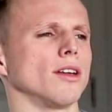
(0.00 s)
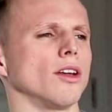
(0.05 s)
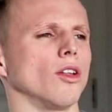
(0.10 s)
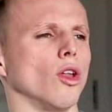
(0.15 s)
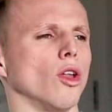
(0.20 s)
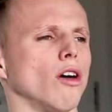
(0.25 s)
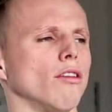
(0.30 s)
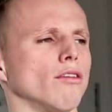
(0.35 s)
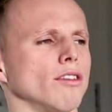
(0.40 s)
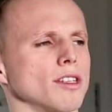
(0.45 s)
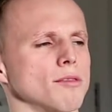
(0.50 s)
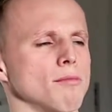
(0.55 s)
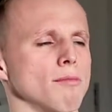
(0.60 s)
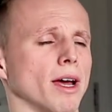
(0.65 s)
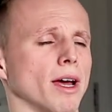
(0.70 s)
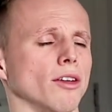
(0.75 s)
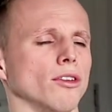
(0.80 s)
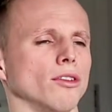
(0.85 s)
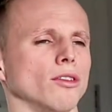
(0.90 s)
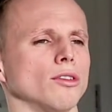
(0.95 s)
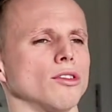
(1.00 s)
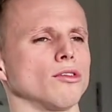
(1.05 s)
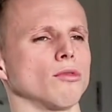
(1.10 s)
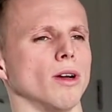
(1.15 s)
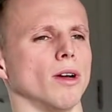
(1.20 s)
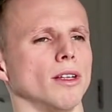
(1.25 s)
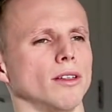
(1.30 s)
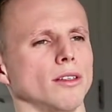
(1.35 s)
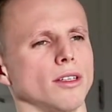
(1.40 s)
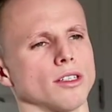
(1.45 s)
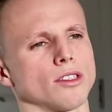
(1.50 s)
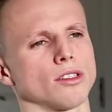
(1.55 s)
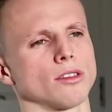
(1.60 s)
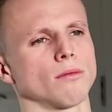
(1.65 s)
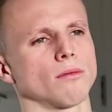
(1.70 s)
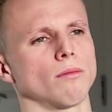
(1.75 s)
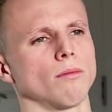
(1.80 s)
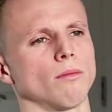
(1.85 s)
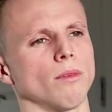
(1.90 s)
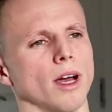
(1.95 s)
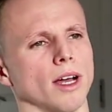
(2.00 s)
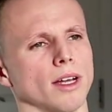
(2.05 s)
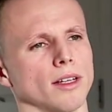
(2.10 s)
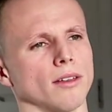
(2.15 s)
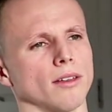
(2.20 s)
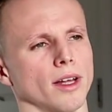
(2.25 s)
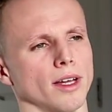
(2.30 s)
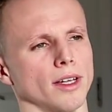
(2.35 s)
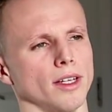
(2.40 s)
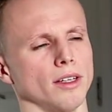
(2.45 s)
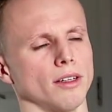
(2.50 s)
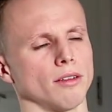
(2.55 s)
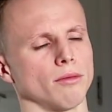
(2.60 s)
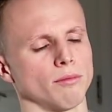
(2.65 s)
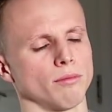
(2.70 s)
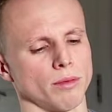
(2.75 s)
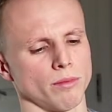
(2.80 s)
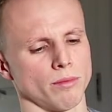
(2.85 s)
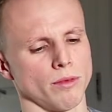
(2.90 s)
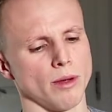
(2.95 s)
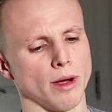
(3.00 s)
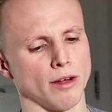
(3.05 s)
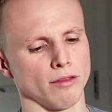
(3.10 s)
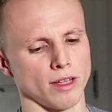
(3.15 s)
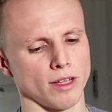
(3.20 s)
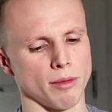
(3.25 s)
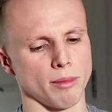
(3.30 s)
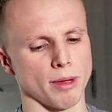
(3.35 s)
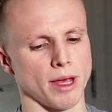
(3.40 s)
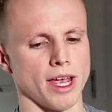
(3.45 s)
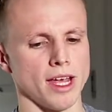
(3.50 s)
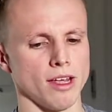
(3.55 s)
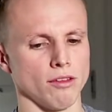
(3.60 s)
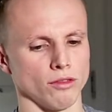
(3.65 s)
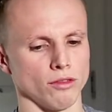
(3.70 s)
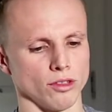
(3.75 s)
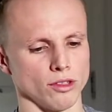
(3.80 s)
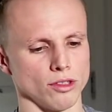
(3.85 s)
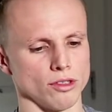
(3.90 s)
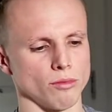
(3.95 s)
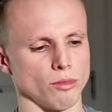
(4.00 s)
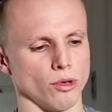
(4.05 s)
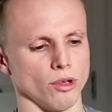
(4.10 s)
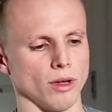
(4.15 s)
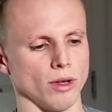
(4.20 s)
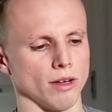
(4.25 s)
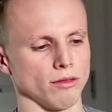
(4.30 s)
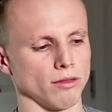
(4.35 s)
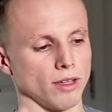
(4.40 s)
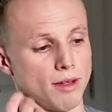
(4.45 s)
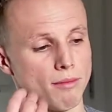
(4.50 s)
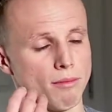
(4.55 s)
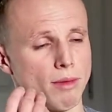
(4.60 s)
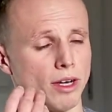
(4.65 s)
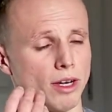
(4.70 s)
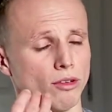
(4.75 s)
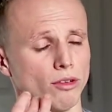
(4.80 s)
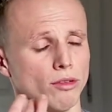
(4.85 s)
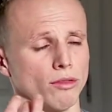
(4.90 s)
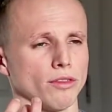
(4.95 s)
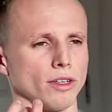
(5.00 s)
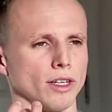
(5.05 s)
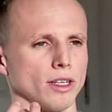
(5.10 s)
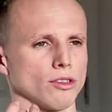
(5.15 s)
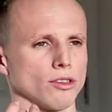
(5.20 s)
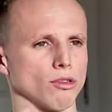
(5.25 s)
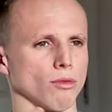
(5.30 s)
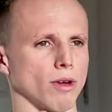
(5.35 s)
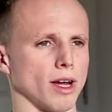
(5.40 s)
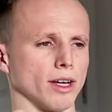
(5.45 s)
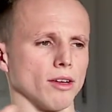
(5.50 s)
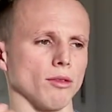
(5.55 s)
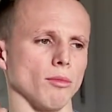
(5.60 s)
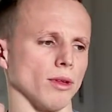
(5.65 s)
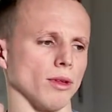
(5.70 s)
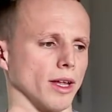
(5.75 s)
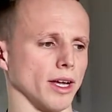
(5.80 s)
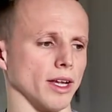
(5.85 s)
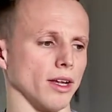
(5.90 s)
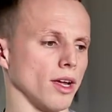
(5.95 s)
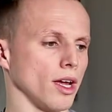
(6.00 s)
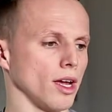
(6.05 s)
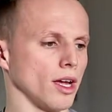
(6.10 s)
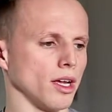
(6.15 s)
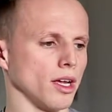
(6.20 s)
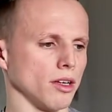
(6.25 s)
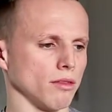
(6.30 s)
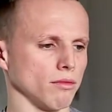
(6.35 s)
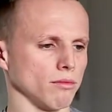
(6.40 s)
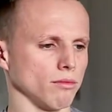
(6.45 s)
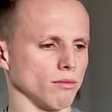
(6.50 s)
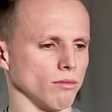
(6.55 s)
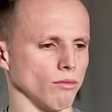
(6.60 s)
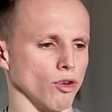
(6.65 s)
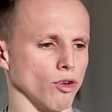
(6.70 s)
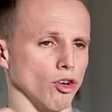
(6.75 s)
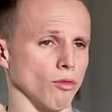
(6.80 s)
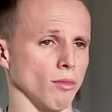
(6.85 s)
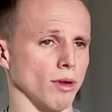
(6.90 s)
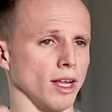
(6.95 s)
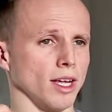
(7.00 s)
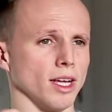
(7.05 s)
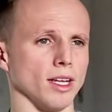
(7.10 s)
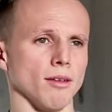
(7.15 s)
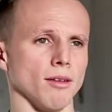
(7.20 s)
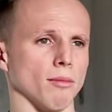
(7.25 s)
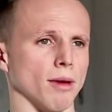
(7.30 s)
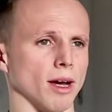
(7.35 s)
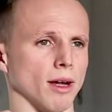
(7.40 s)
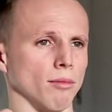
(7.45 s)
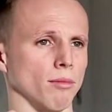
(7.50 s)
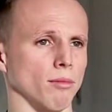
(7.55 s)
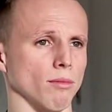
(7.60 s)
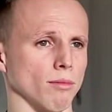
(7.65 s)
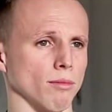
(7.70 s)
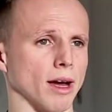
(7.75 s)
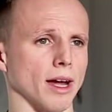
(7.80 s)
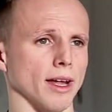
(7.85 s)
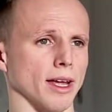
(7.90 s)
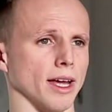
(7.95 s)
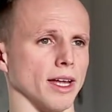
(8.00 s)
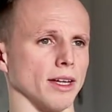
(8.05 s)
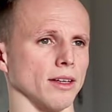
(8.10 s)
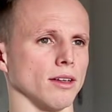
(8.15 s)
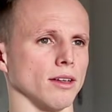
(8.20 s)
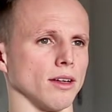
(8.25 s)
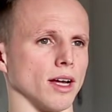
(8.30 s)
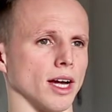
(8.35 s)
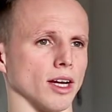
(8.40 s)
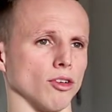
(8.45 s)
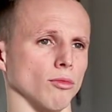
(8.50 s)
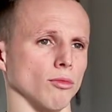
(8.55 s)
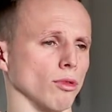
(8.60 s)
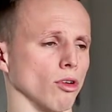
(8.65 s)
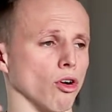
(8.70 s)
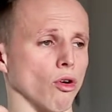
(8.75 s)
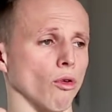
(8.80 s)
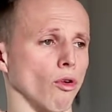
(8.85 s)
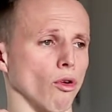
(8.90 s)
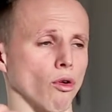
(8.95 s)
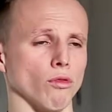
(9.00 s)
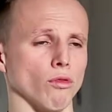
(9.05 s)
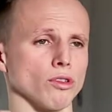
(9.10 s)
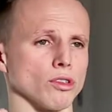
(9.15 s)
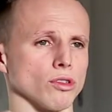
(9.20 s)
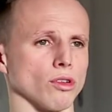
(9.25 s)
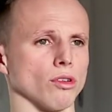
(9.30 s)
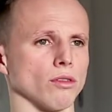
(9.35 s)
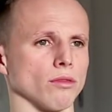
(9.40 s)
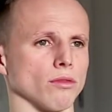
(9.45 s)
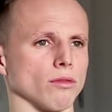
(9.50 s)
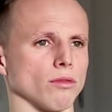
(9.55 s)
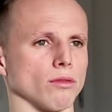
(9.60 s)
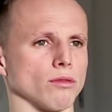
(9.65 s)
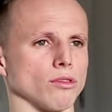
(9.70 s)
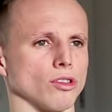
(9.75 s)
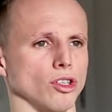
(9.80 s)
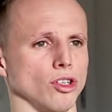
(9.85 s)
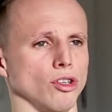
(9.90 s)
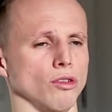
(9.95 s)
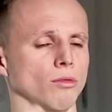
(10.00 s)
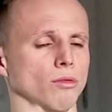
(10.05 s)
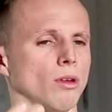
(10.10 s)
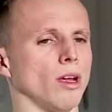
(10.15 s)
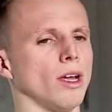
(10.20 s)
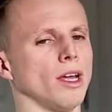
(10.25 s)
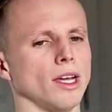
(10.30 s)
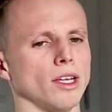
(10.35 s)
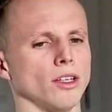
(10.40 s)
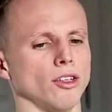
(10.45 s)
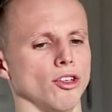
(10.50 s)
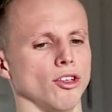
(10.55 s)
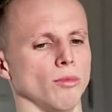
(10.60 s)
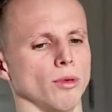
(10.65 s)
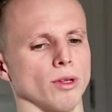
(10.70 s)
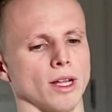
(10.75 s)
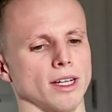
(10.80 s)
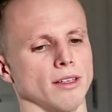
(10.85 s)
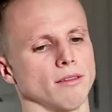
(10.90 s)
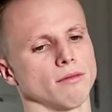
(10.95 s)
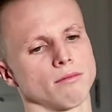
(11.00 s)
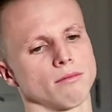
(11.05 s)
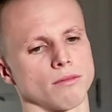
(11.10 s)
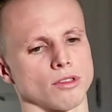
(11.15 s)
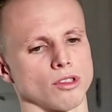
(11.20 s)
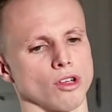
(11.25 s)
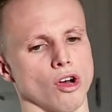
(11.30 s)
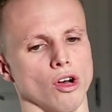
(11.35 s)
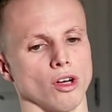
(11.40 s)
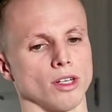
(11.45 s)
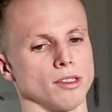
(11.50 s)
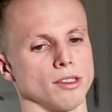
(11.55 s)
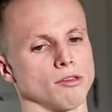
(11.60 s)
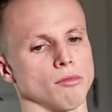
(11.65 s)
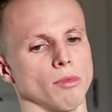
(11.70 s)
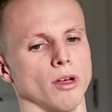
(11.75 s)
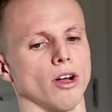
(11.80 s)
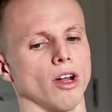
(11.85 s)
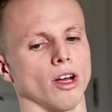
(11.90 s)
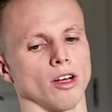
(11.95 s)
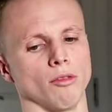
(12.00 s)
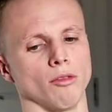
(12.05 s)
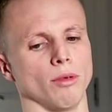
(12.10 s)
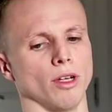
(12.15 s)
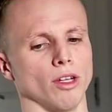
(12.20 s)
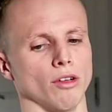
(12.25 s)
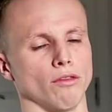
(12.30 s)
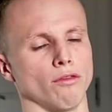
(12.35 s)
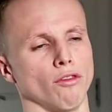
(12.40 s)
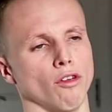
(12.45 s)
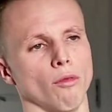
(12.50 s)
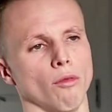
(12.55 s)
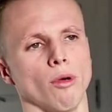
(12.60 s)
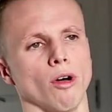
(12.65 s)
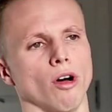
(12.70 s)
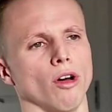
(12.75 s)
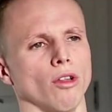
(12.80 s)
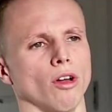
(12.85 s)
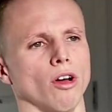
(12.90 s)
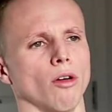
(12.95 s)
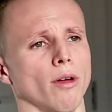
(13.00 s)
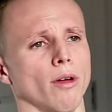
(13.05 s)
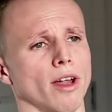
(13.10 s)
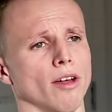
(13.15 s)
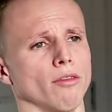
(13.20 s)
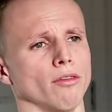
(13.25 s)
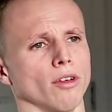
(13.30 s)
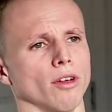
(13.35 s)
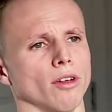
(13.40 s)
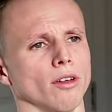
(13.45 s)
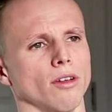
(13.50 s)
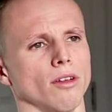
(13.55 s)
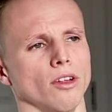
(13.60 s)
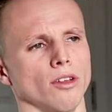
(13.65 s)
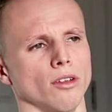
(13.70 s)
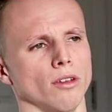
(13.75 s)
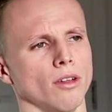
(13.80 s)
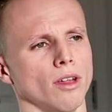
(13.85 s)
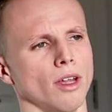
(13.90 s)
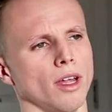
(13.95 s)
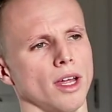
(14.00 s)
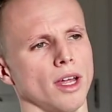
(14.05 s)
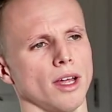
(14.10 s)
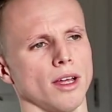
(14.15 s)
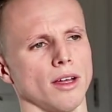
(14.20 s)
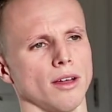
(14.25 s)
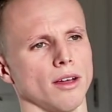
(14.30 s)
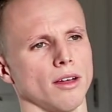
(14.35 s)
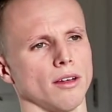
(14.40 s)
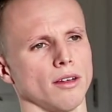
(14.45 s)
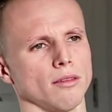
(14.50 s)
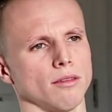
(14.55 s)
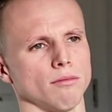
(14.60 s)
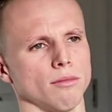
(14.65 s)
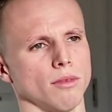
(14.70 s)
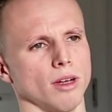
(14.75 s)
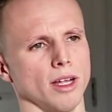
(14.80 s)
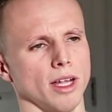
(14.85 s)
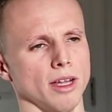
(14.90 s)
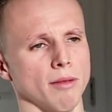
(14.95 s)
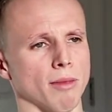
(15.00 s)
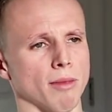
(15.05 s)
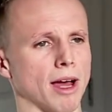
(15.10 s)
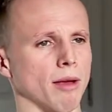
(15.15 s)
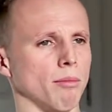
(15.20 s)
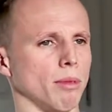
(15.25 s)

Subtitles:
A lot of it's mental as well. It's like you have like behaviours, but you have like mental things. So I could be like ruminating in my head. I could be going over stuff. So you'd be like talking to me, or I could be at the football or whatever, and in my